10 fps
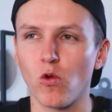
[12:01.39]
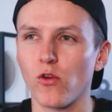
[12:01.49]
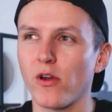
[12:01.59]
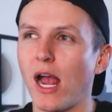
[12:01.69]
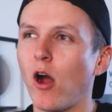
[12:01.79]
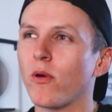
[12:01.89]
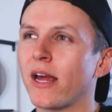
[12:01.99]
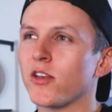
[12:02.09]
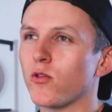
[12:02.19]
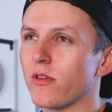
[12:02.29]
Or how would
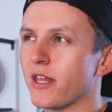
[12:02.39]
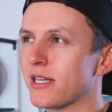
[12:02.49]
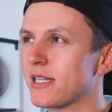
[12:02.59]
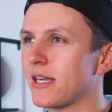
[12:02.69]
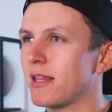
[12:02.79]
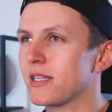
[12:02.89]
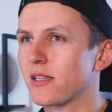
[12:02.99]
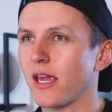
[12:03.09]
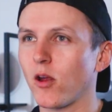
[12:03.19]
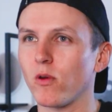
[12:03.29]
I do this in
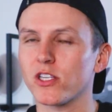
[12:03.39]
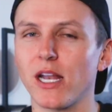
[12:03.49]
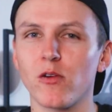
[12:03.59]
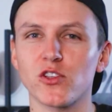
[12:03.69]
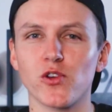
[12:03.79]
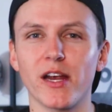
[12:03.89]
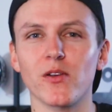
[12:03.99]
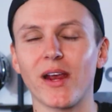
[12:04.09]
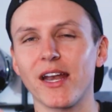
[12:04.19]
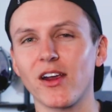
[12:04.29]
this language? And I would try
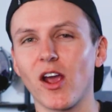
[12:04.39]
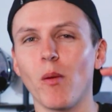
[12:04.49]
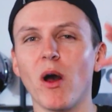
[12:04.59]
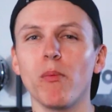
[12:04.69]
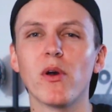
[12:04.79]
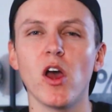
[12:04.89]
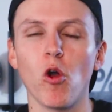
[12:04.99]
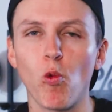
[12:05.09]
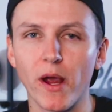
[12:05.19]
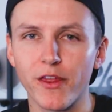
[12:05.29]
to kind of come up
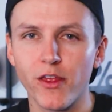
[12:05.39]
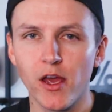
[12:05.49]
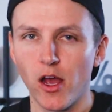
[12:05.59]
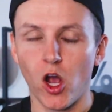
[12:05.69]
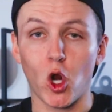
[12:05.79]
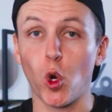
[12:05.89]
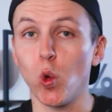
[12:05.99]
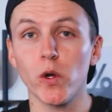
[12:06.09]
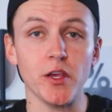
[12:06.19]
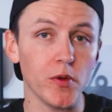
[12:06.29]
with a
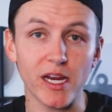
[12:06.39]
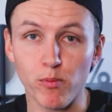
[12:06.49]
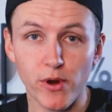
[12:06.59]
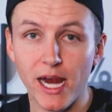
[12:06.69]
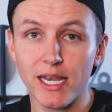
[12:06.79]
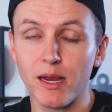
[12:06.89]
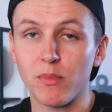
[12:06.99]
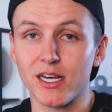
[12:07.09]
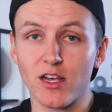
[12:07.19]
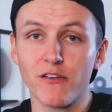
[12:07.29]
cool, unique brand name
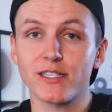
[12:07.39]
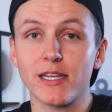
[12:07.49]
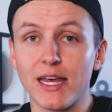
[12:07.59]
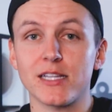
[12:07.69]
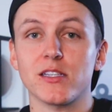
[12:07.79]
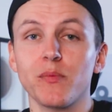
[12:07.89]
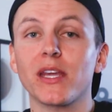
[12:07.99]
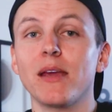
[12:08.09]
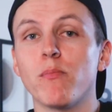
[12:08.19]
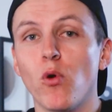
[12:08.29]
because obviously that's
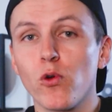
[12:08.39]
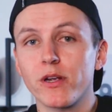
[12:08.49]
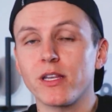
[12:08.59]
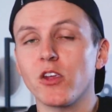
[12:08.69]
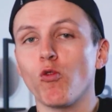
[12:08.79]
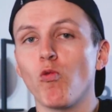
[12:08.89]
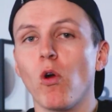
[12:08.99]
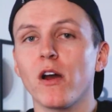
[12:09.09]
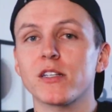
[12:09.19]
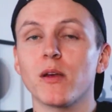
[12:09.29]
something important. You
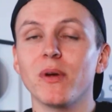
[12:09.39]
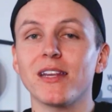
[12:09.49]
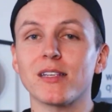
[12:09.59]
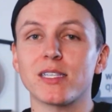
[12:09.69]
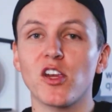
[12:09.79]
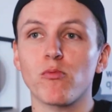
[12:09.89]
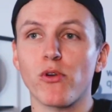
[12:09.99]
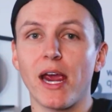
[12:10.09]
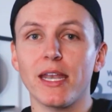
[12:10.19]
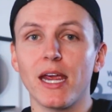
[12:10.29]
want somebody to see your
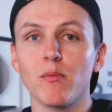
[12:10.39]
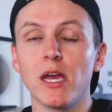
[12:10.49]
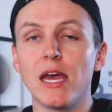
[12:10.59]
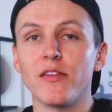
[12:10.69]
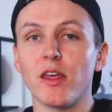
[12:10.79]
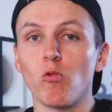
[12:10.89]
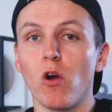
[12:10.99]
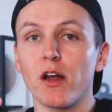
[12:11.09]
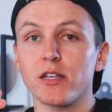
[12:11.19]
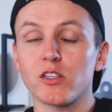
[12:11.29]
brand name, they
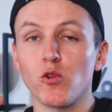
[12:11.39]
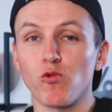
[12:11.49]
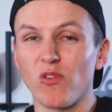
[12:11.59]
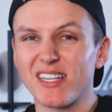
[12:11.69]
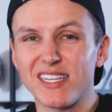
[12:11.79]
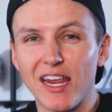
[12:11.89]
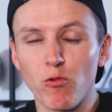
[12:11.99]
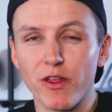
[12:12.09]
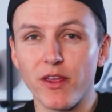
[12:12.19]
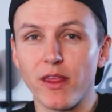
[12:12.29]
want to resonate
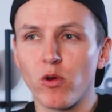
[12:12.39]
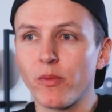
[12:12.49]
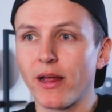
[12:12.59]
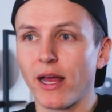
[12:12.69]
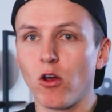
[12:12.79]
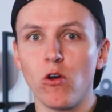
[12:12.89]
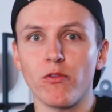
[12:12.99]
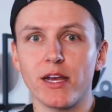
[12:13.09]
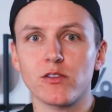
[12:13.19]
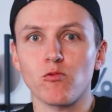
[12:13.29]
with it, they want to be like, oh,
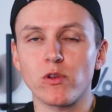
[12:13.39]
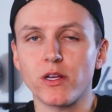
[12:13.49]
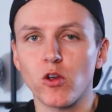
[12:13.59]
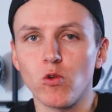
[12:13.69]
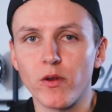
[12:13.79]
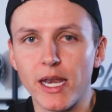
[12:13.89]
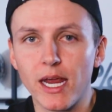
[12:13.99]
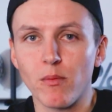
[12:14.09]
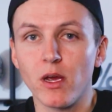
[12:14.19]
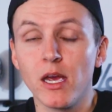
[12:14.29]
that's a really cool
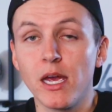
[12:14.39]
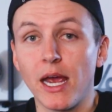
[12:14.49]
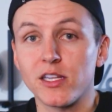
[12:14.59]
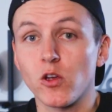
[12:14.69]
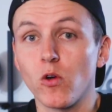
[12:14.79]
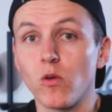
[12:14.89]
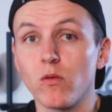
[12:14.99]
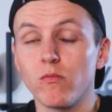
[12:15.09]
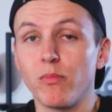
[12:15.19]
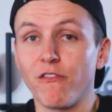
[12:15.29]
name. So
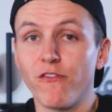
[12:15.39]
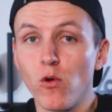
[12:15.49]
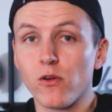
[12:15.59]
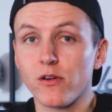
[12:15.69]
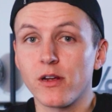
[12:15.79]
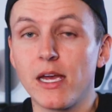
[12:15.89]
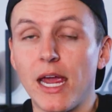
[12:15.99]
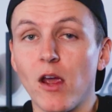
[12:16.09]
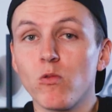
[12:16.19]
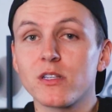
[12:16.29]
before,
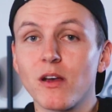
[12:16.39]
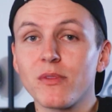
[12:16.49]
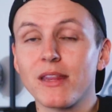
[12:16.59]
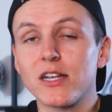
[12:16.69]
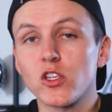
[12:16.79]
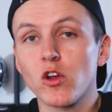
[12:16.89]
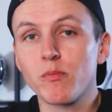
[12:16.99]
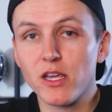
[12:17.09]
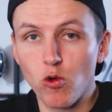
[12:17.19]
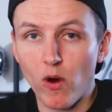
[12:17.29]
it was something that
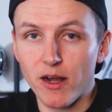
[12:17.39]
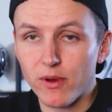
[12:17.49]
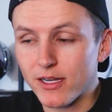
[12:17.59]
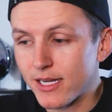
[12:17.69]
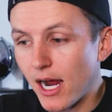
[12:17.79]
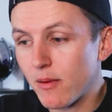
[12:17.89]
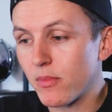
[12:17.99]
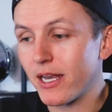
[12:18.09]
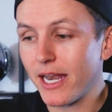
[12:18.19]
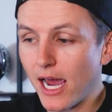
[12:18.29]
took me quite a bit of time,
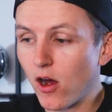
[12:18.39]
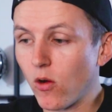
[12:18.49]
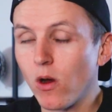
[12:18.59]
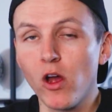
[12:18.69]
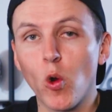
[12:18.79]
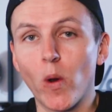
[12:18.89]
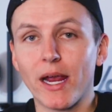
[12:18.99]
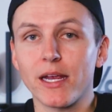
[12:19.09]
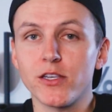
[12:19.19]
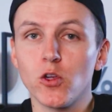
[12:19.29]
but now what
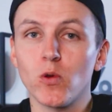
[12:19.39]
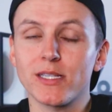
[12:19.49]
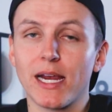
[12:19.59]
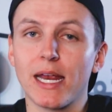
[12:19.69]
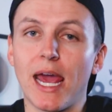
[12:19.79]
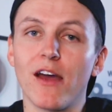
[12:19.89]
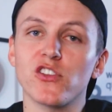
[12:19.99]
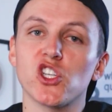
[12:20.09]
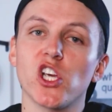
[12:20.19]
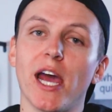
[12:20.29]
I can do is I can
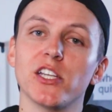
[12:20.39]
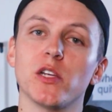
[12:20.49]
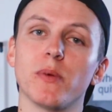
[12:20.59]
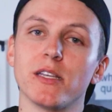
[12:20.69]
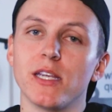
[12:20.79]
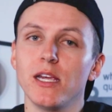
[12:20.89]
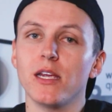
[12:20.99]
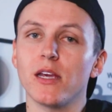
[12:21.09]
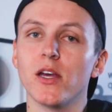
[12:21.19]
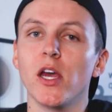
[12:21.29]
have
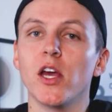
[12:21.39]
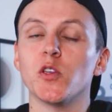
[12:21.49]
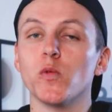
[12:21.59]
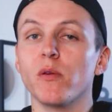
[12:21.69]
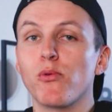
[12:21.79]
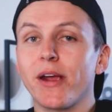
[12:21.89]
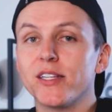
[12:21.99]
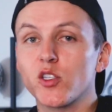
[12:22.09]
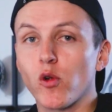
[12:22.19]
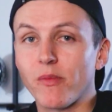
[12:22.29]
ChatGPT do the
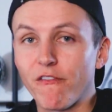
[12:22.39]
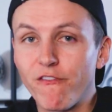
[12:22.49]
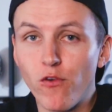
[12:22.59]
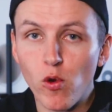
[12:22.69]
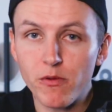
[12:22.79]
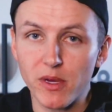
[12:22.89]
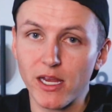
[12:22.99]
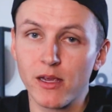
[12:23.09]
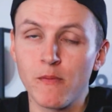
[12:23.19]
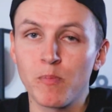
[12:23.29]
brainstorming for
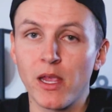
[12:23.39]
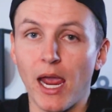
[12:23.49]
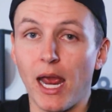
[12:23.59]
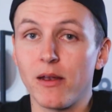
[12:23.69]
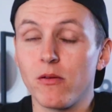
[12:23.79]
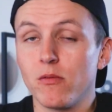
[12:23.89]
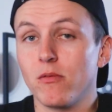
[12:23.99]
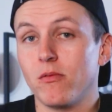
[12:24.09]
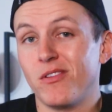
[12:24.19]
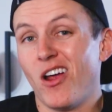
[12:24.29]
me and
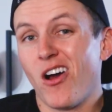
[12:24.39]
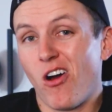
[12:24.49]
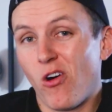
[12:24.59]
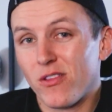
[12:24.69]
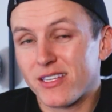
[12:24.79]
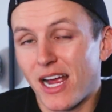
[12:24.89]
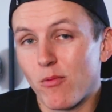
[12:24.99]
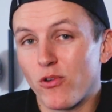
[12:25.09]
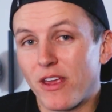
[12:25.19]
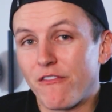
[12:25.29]
not all the
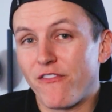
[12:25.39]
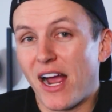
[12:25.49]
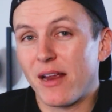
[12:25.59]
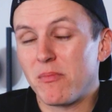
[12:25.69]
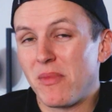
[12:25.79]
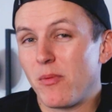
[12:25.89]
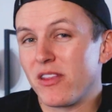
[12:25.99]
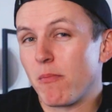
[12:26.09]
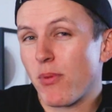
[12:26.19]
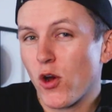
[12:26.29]
time will they find maybe
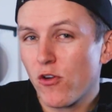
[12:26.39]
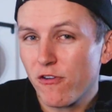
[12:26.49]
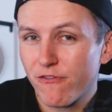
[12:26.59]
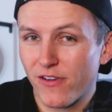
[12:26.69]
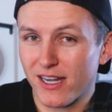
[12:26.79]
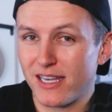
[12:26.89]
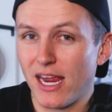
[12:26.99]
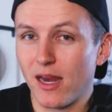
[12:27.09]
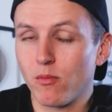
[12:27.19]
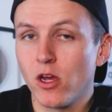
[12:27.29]
the perfect
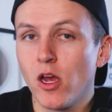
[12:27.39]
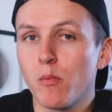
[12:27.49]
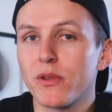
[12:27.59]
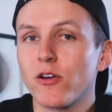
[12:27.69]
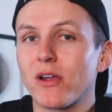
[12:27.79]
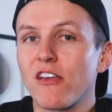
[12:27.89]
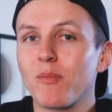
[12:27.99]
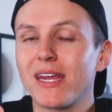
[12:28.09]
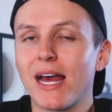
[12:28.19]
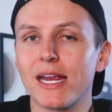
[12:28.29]
name, but they'll give
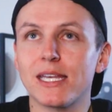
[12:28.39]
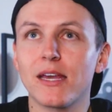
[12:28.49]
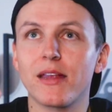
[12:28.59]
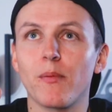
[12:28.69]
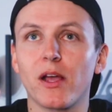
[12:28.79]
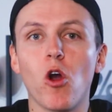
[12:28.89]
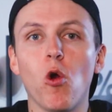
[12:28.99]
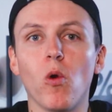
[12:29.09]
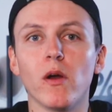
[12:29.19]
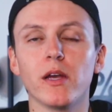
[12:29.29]
me an idea that I'm like,
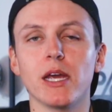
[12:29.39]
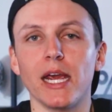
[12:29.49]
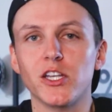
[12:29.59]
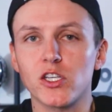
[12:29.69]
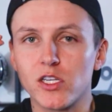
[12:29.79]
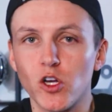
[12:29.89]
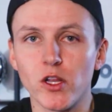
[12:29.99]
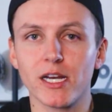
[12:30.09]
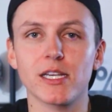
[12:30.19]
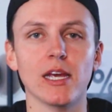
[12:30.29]
oh, it just
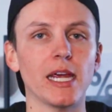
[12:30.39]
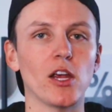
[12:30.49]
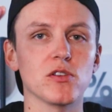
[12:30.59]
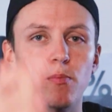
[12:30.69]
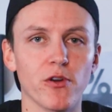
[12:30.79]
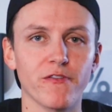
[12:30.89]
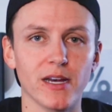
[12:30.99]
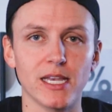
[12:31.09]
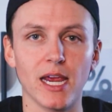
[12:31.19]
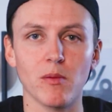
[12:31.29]
clicked. Here's the
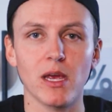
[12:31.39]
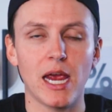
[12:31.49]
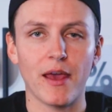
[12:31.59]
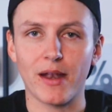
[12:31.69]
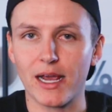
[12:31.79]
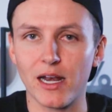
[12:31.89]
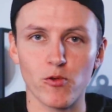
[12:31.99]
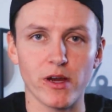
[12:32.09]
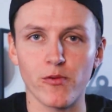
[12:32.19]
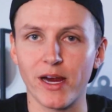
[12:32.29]
perfect name. And then I kind
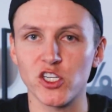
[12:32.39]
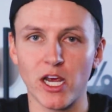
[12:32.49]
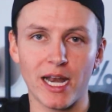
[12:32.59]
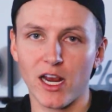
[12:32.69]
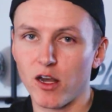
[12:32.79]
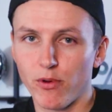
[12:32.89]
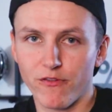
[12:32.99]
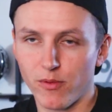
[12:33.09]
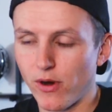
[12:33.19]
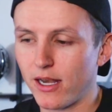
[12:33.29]
of rearrange it and I got a
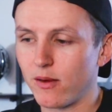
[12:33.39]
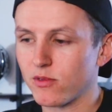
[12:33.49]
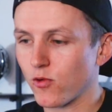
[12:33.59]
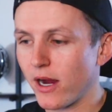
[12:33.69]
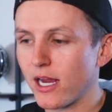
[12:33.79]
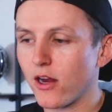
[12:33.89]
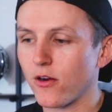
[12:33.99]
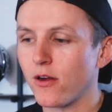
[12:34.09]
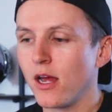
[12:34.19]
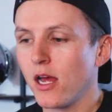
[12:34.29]
perfect brand name. So right here,